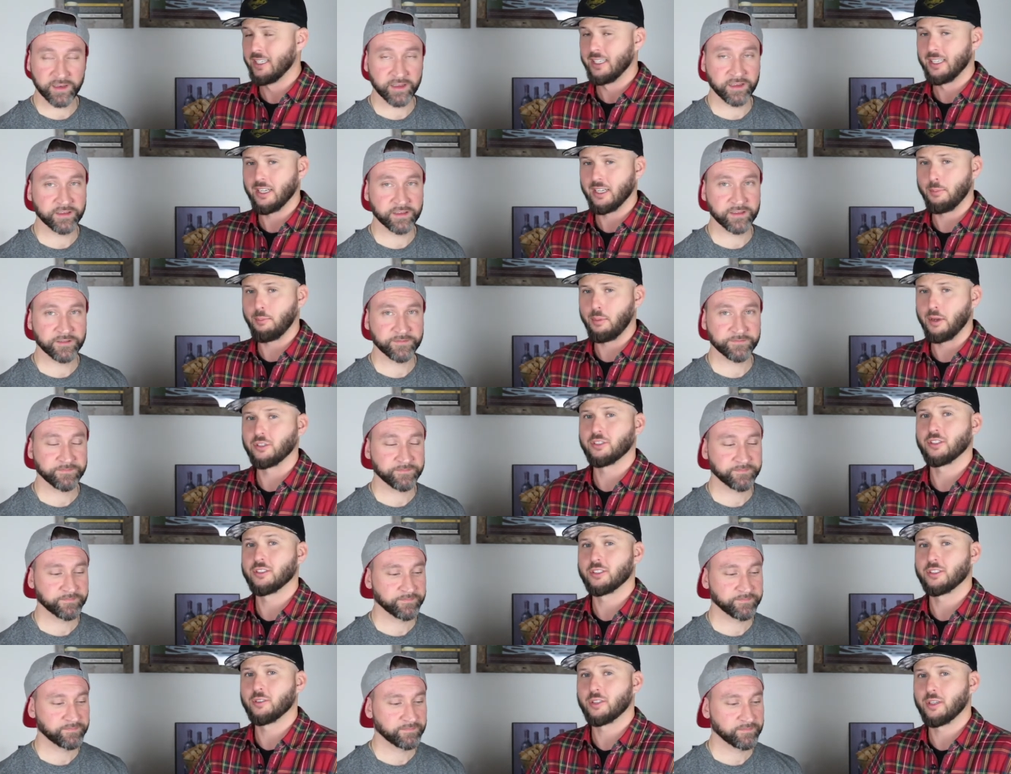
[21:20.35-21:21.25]
Speaker 1: does. It
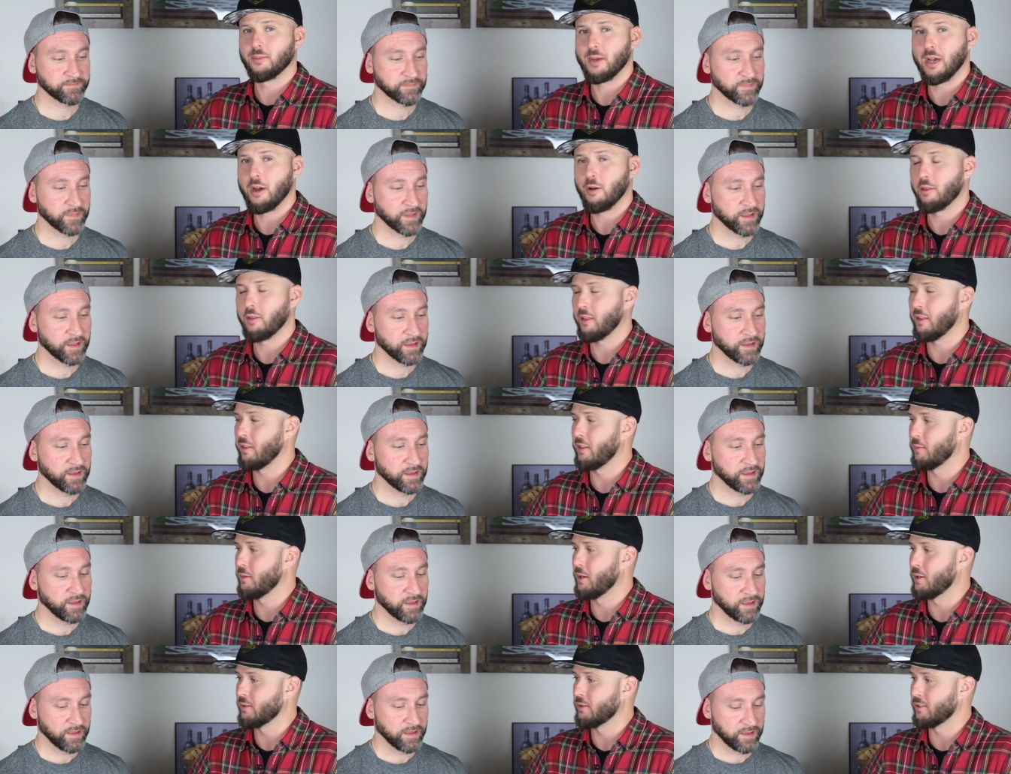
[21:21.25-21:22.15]
punches you in the mouth in the
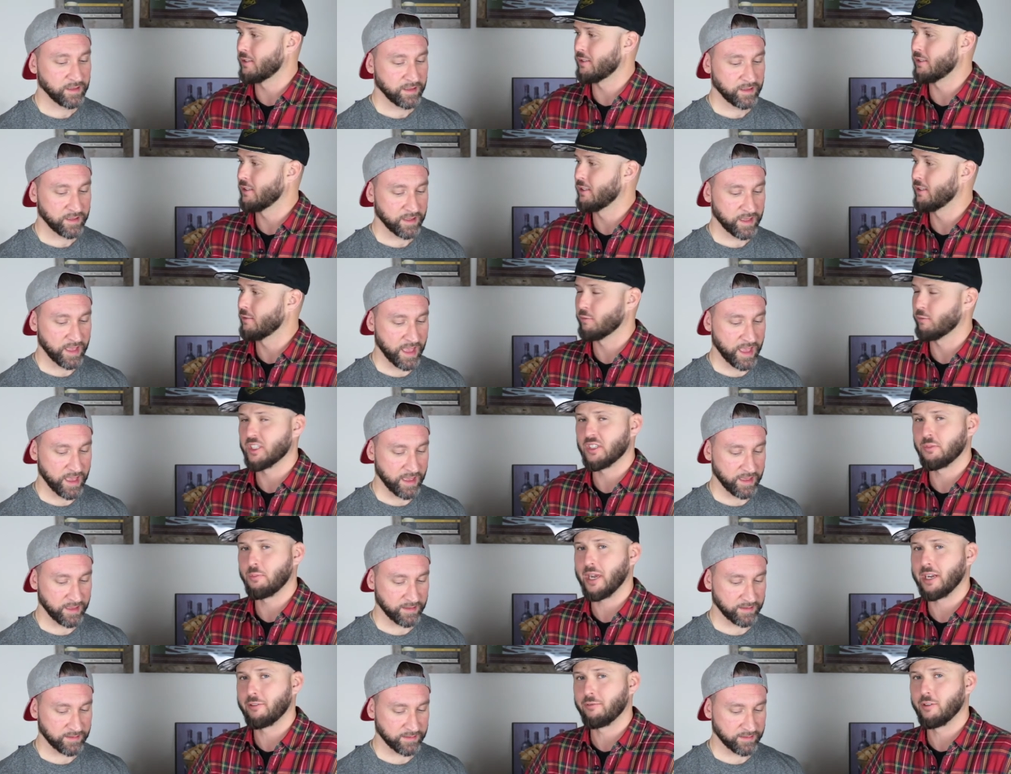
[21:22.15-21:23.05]
most
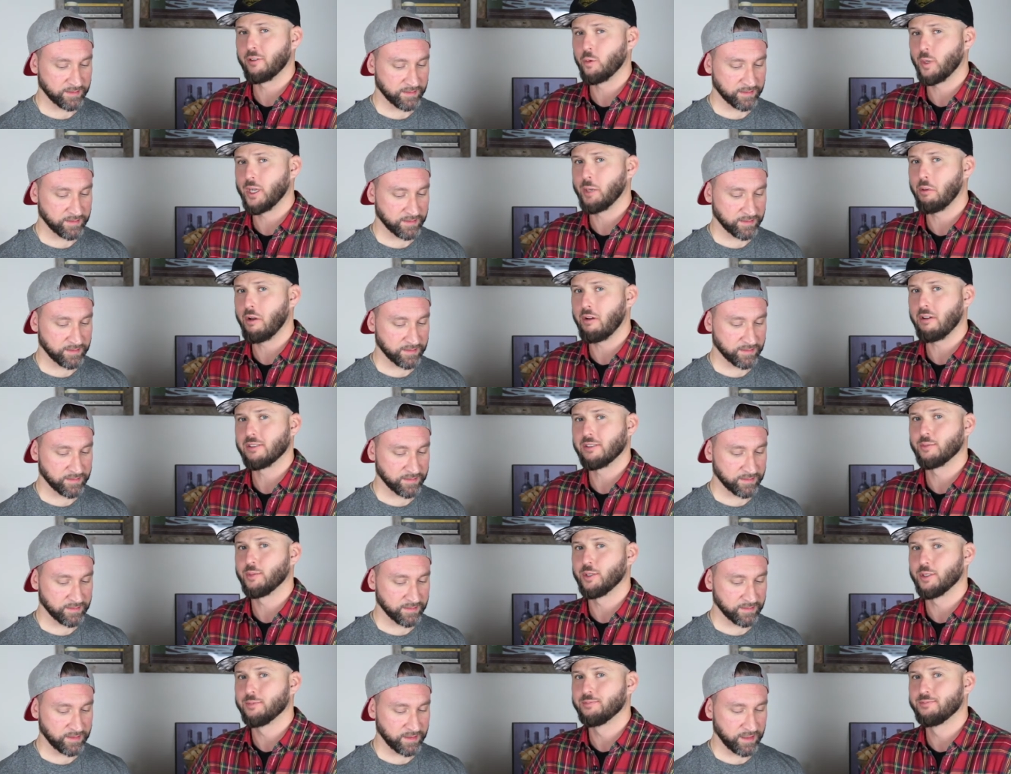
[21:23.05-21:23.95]
Speaker 2: respectful way
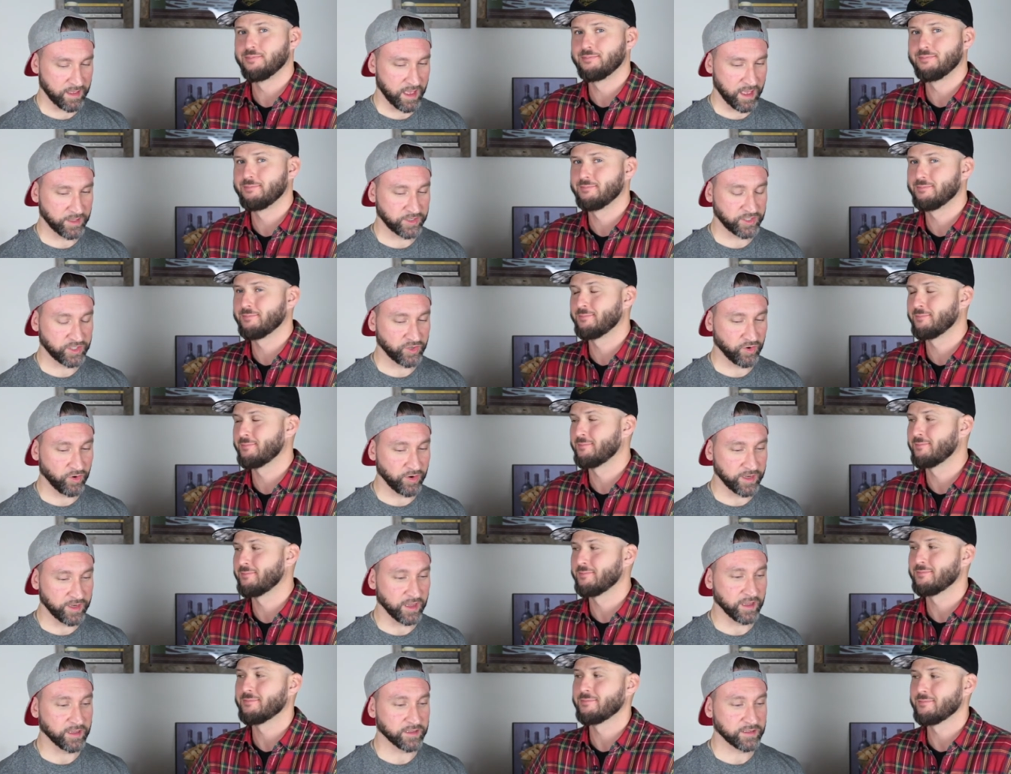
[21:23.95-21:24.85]
possible. It sure
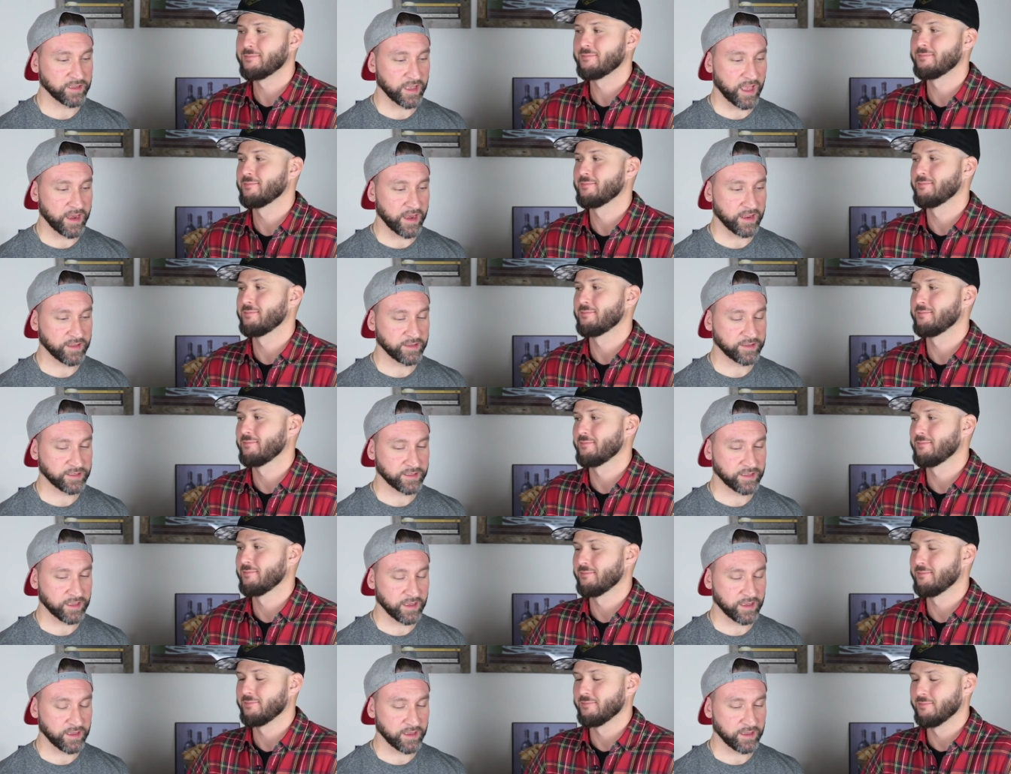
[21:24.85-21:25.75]
does, and it's
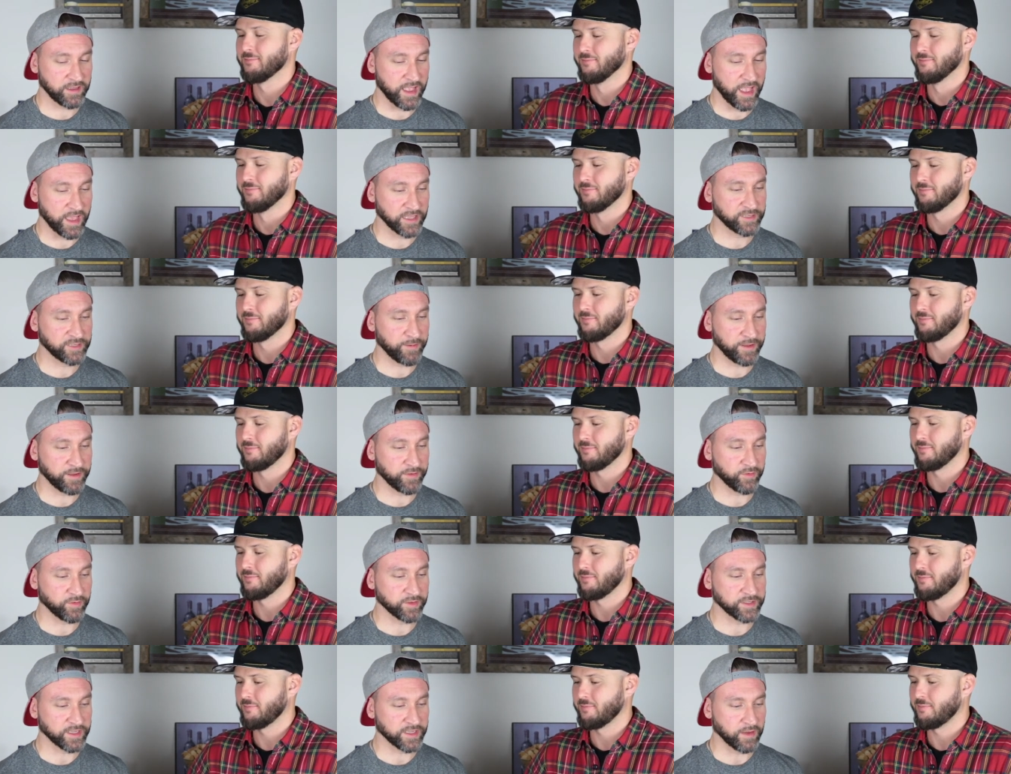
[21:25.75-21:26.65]
it speaks
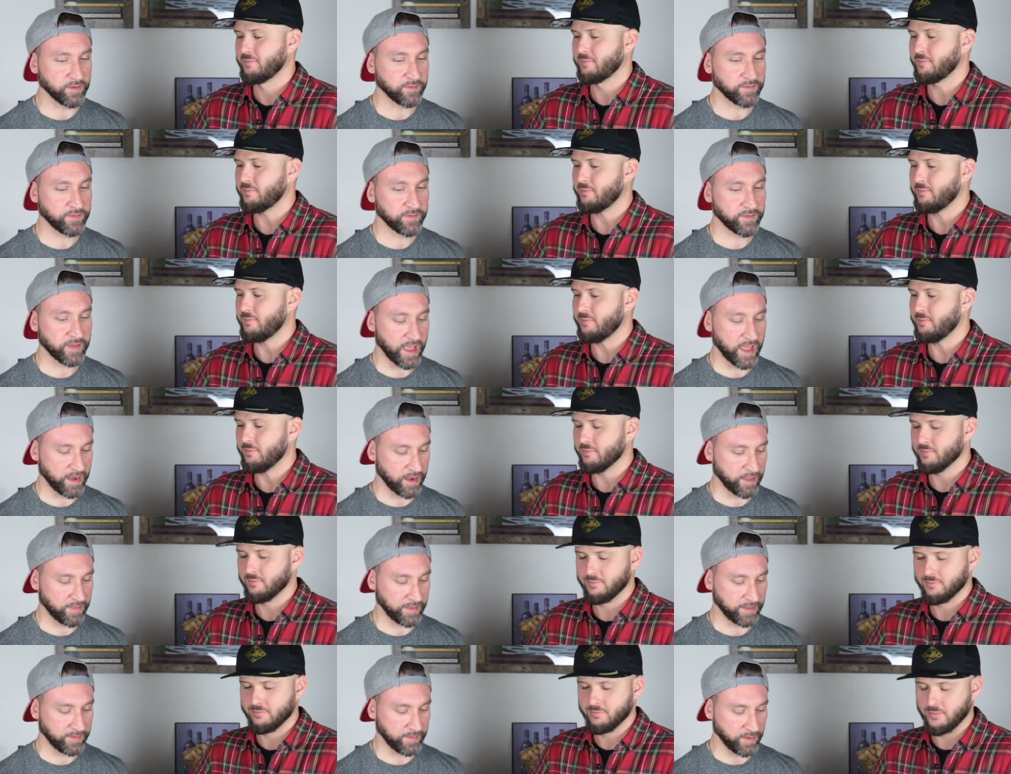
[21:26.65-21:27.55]
for itself, and I
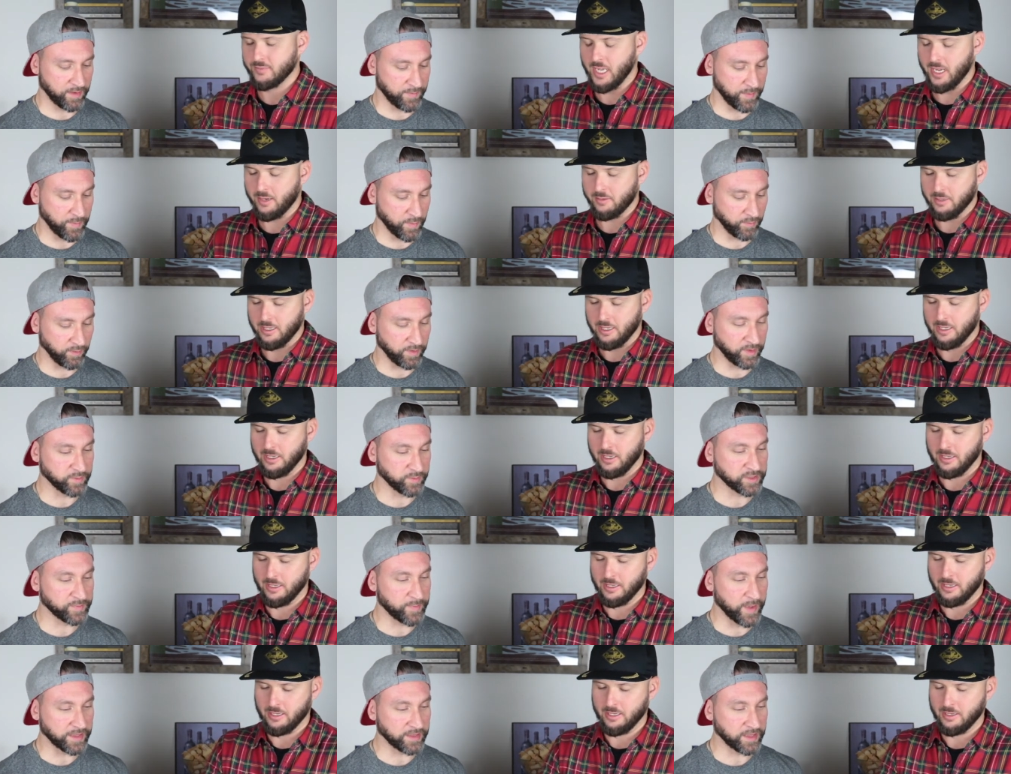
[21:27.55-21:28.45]
think people really
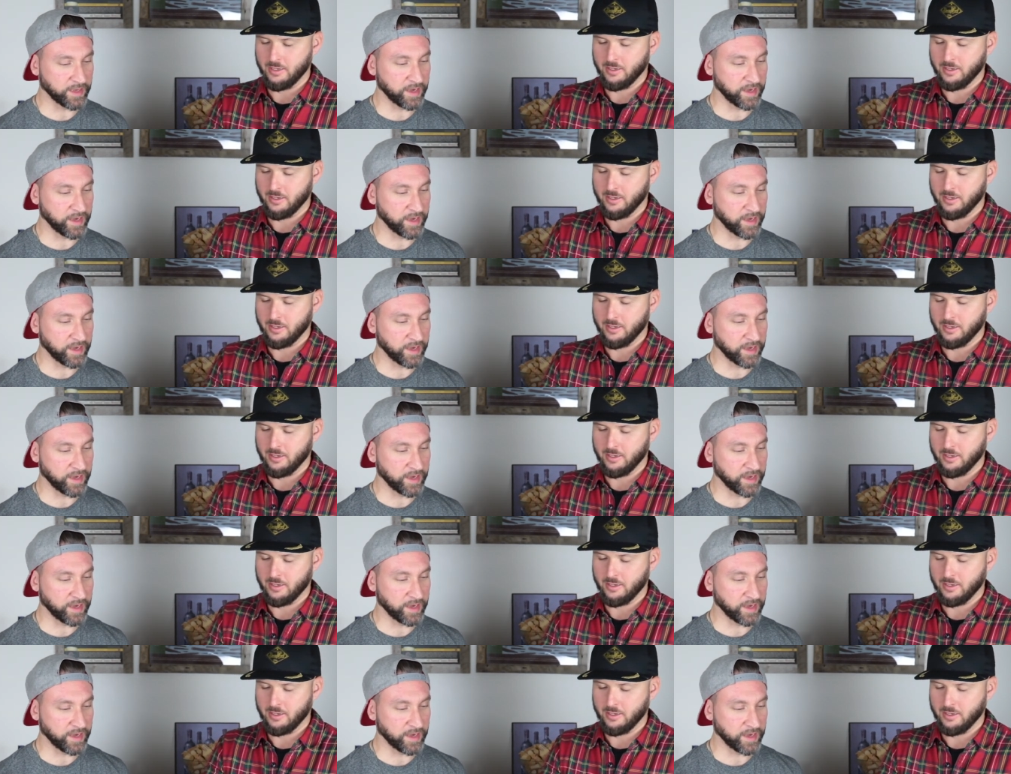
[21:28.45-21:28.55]
respect